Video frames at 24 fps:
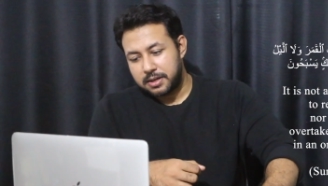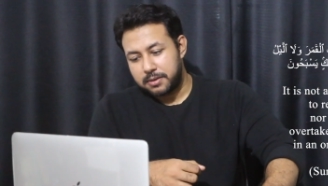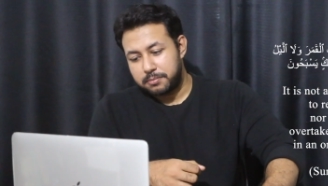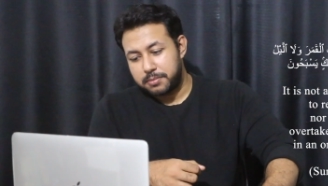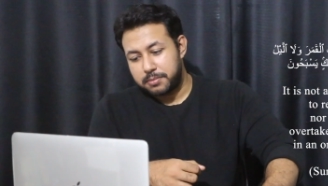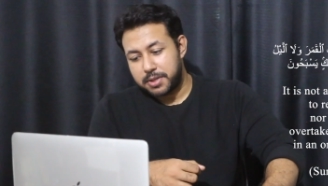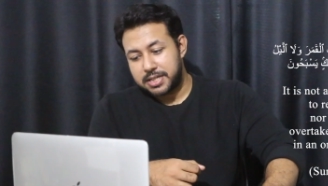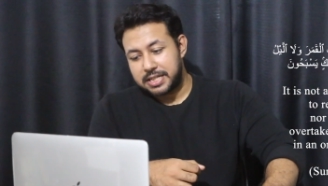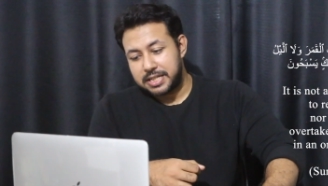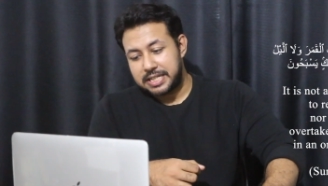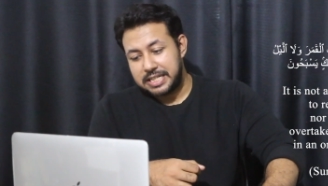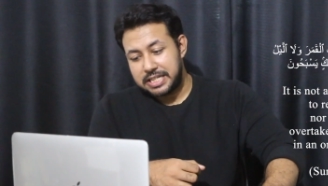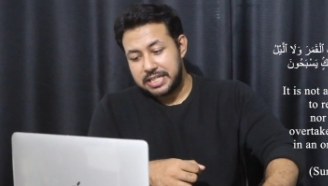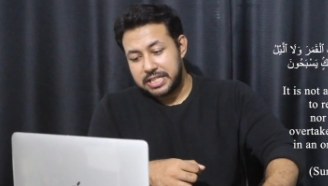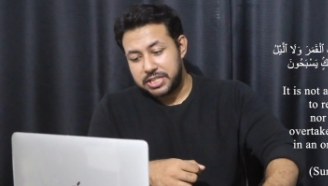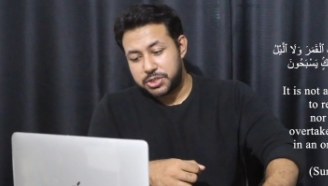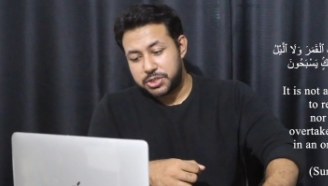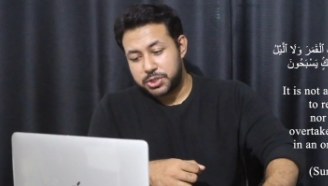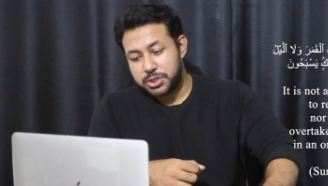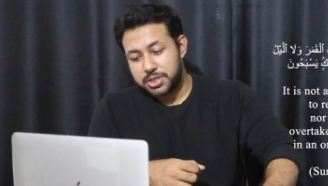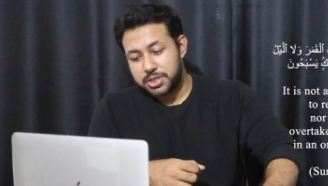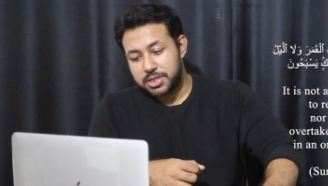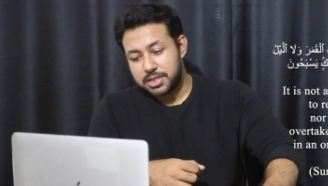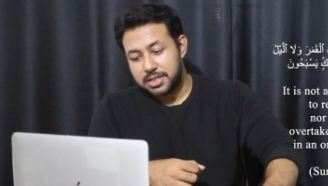but
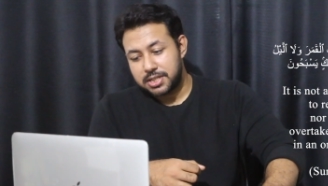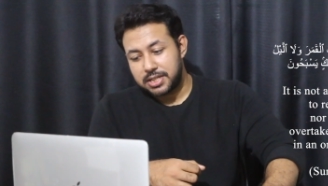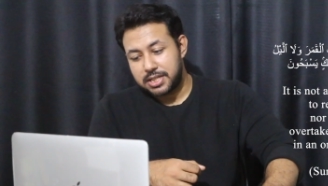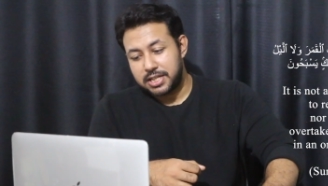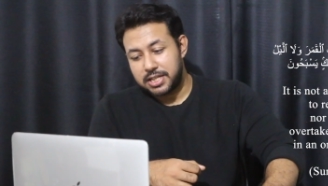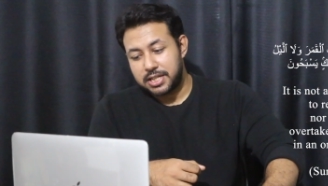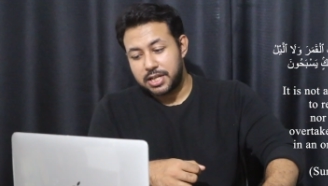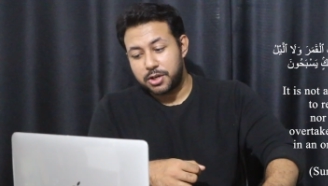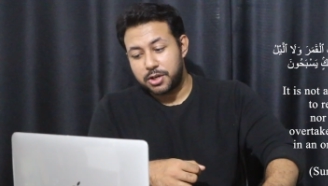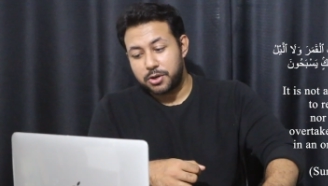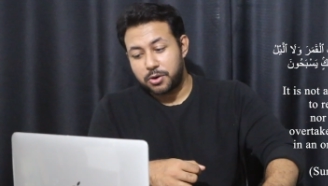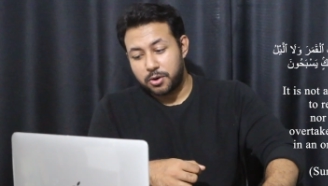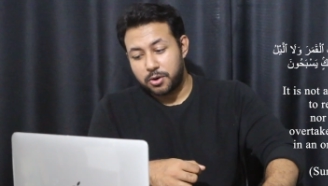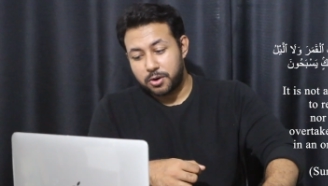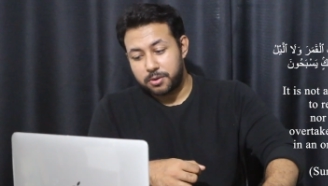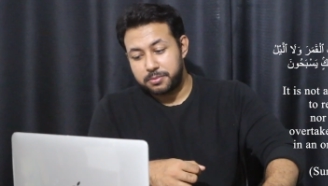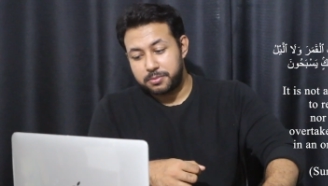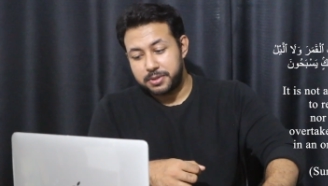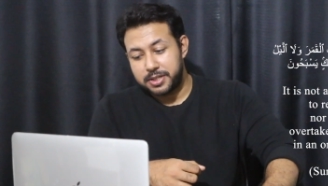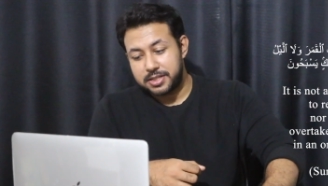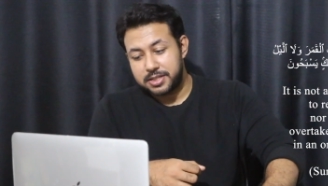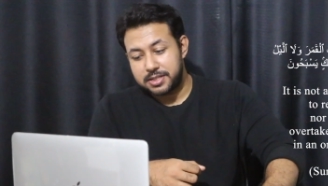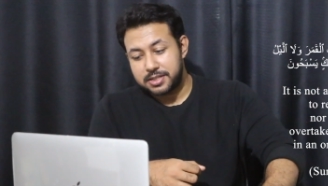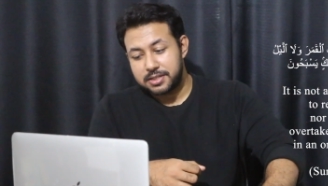each in an
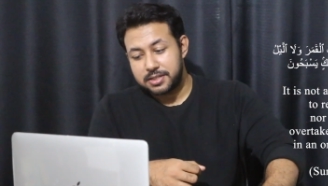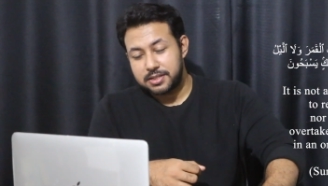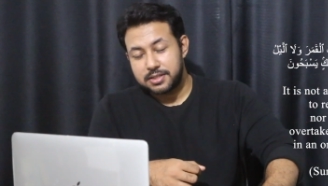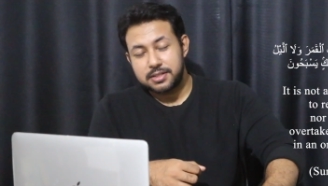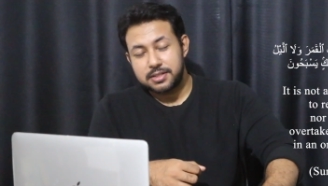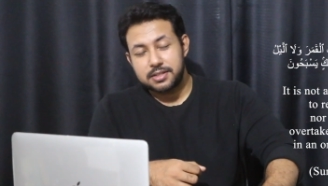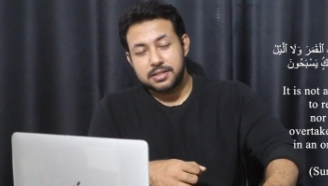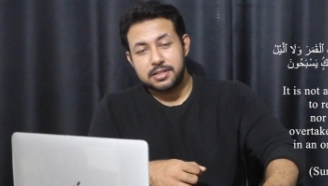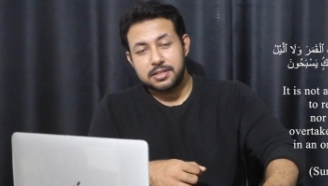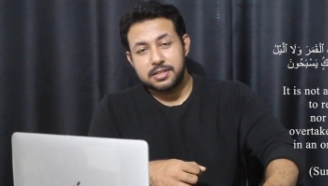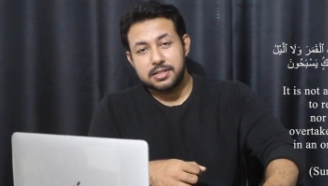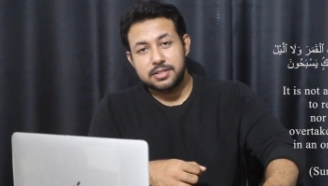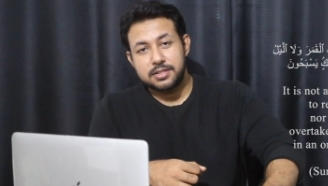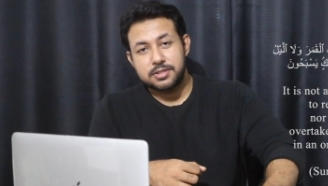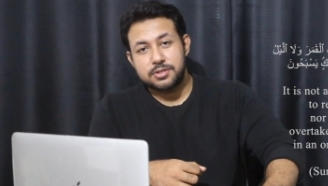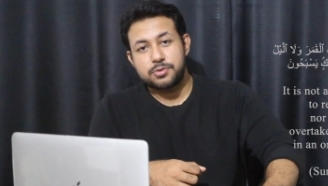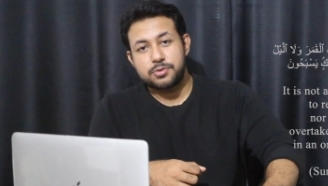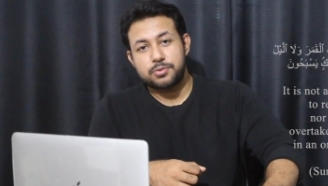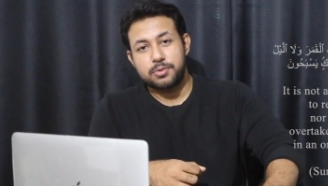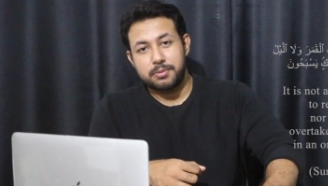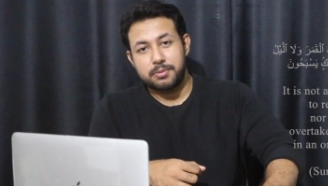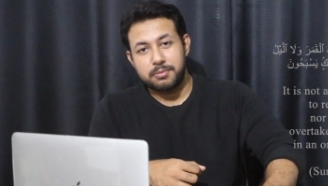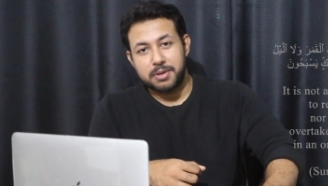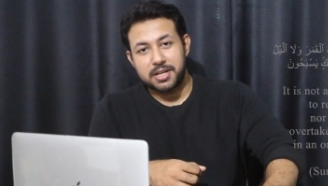orbit is
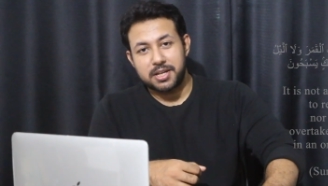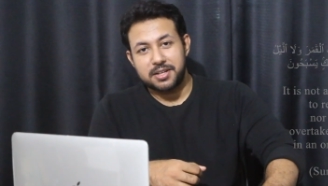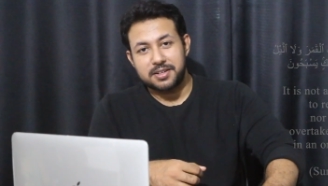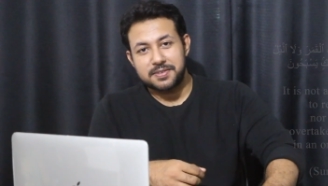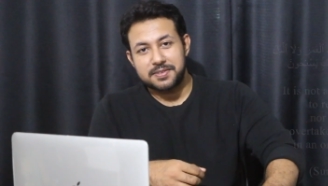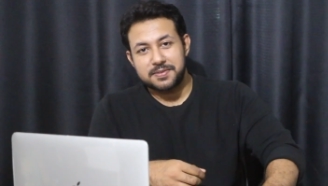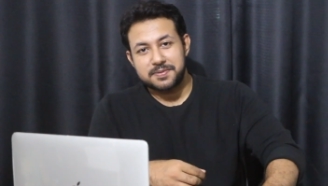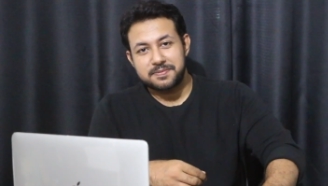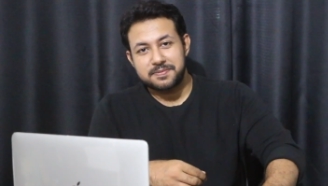swimming.